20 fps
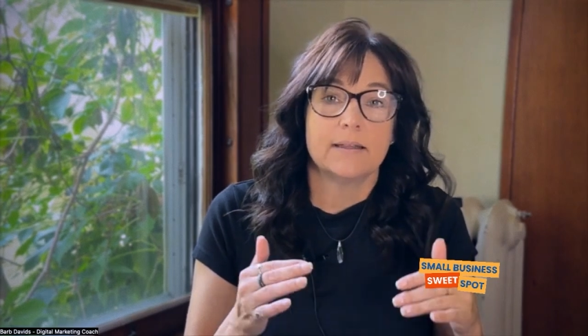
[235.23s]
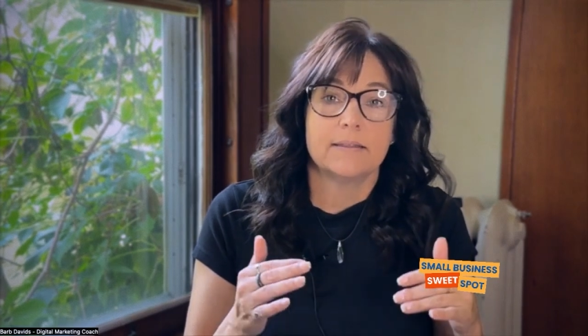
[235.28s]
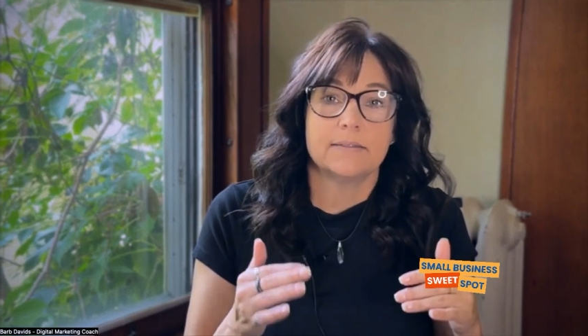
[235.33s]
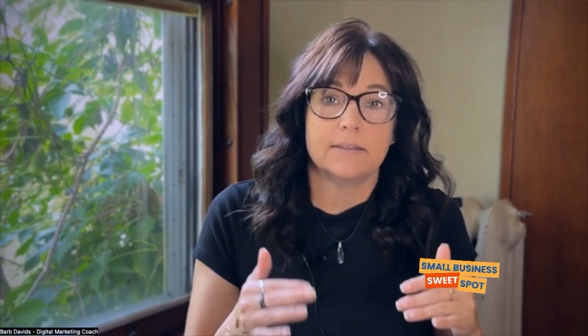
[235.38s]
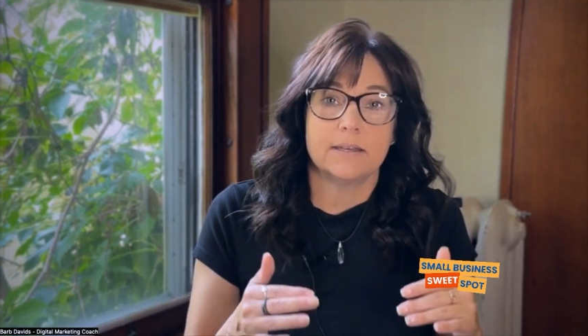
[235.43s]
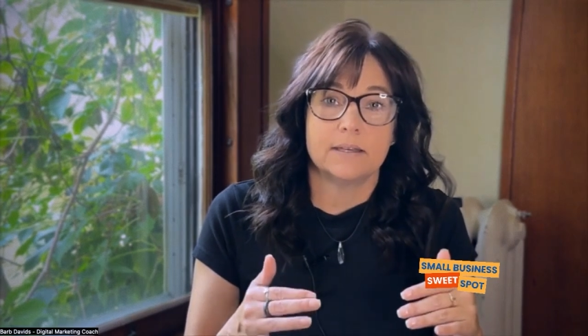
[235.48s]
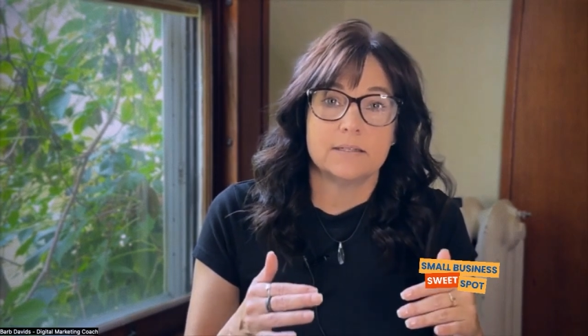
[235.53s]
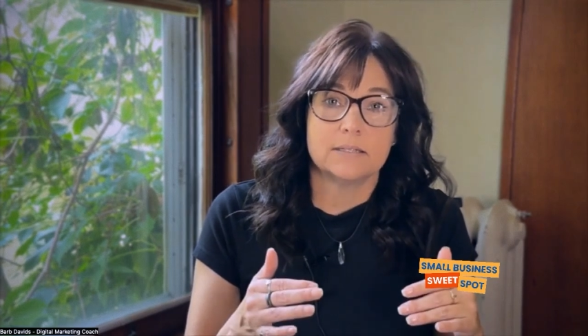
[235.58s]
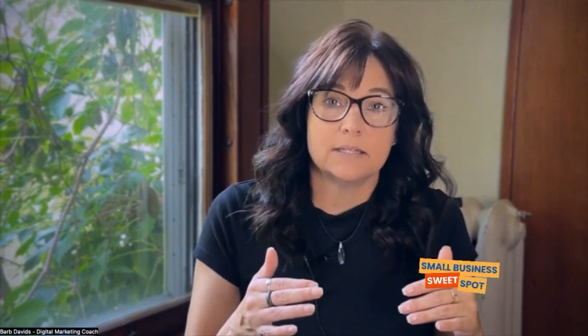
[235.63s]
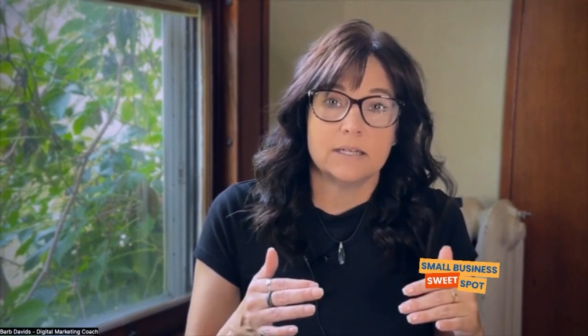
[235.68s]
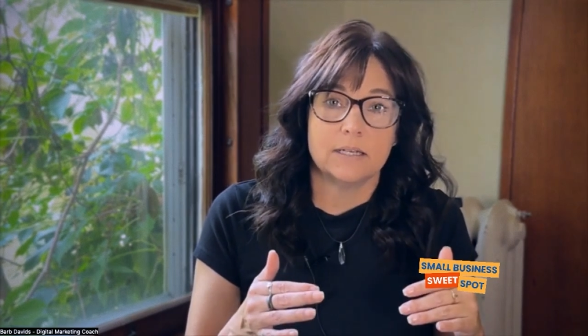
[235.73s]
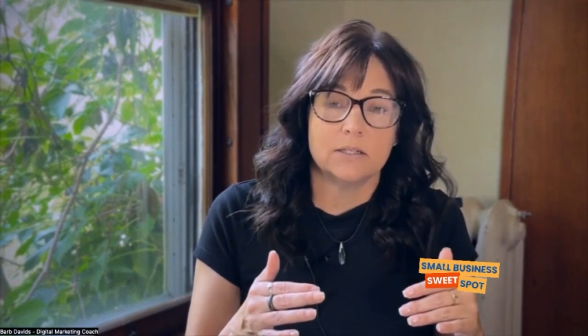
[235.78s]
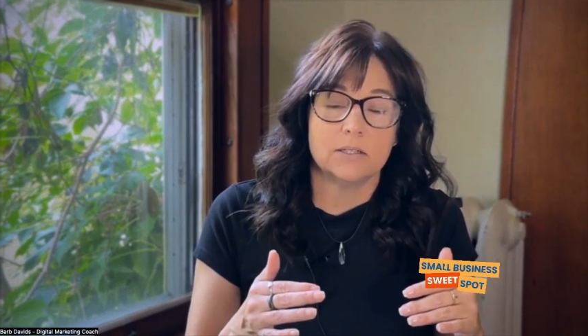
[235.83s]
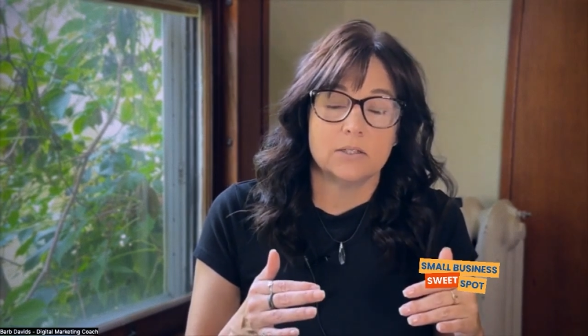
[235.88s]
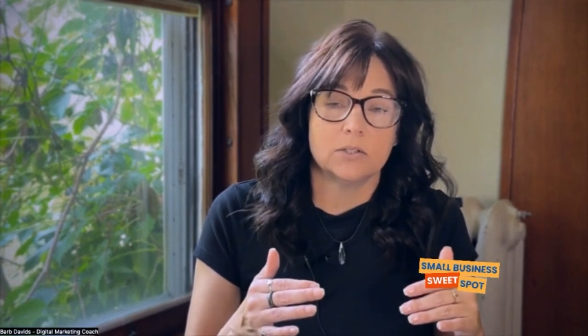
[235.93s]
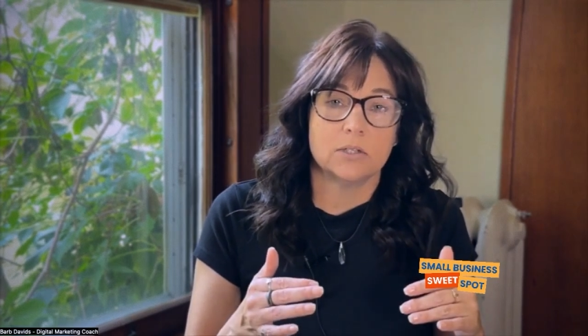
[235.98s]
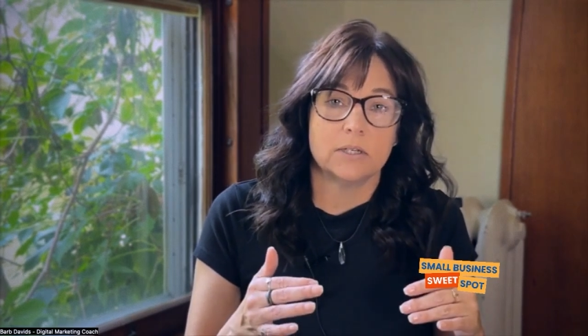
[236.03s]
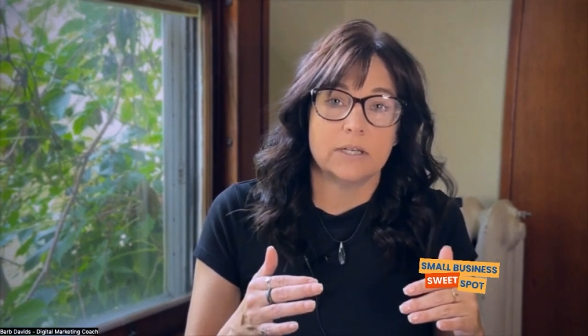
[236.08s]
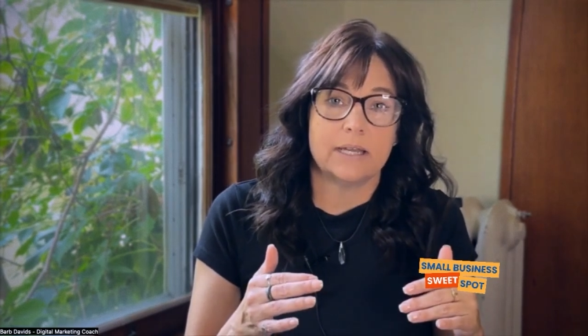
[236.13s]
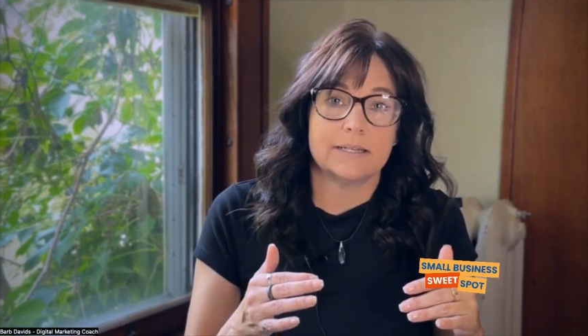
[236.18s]
then take a
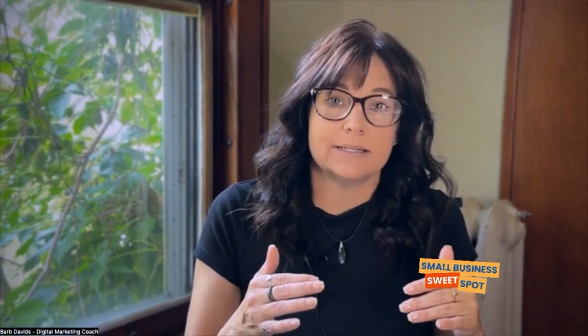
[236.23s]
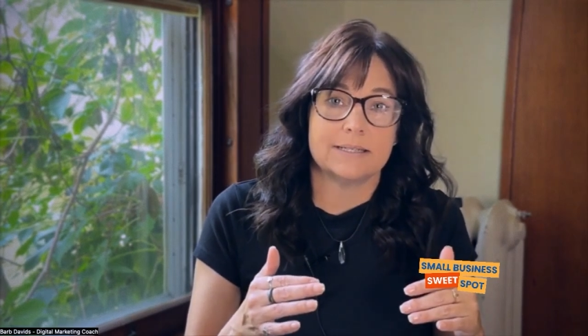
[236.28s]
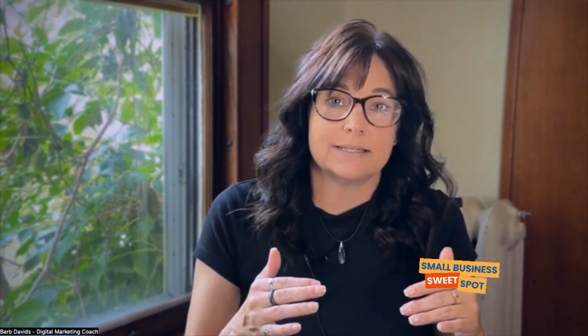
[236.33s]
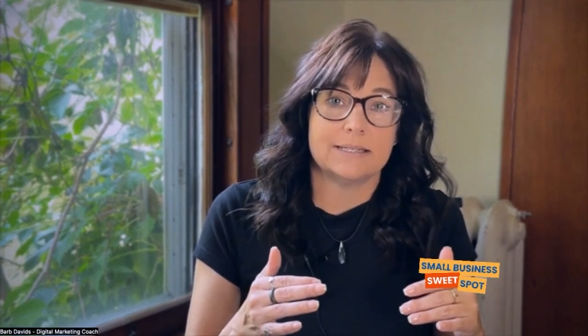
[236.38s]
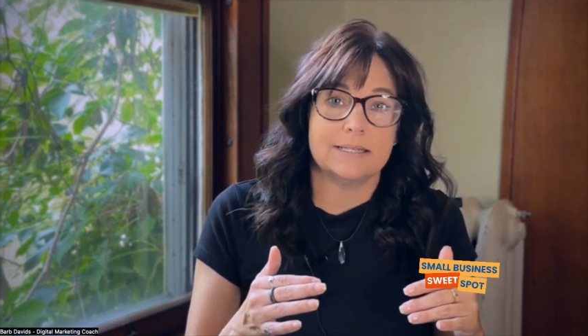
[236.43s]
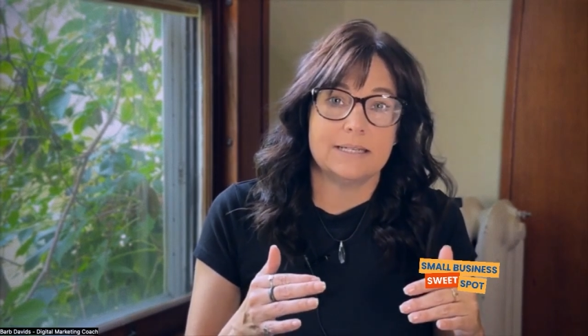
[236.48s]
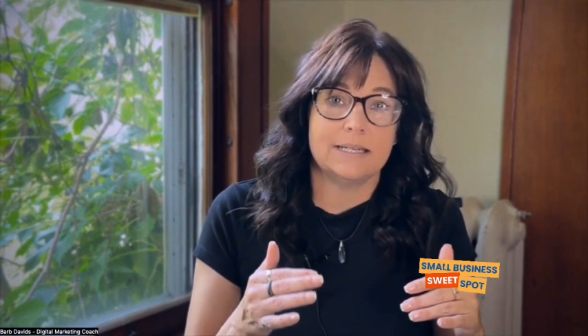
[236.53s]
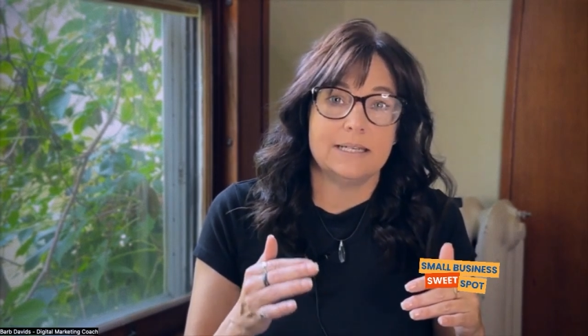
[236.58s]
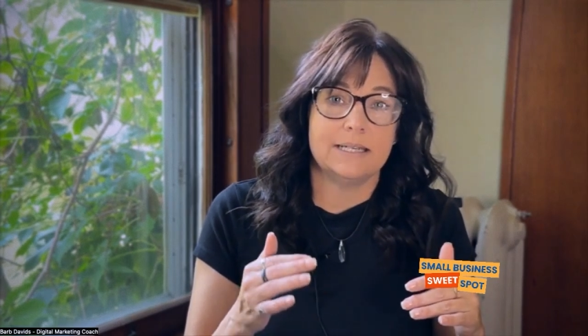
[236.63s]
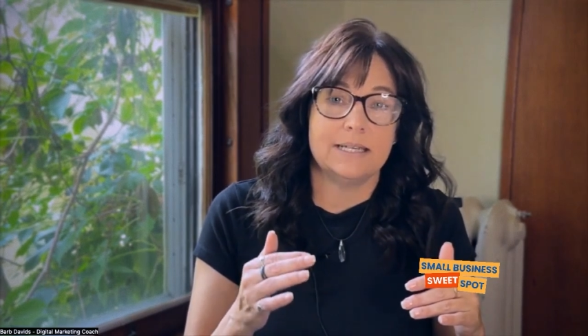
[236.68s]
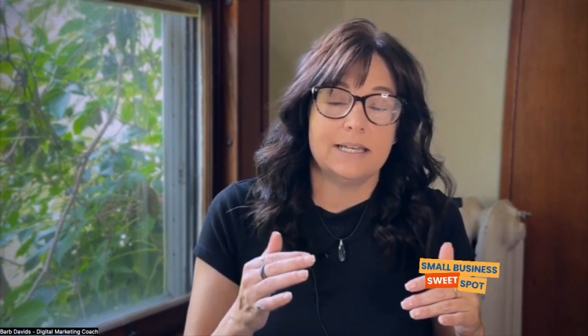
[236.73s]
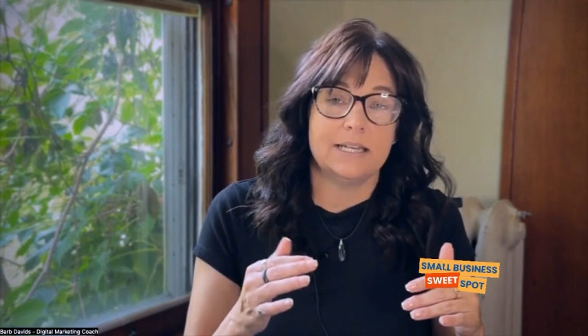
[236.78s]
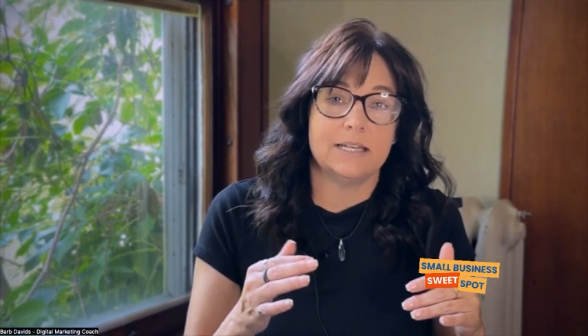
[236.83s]
look and see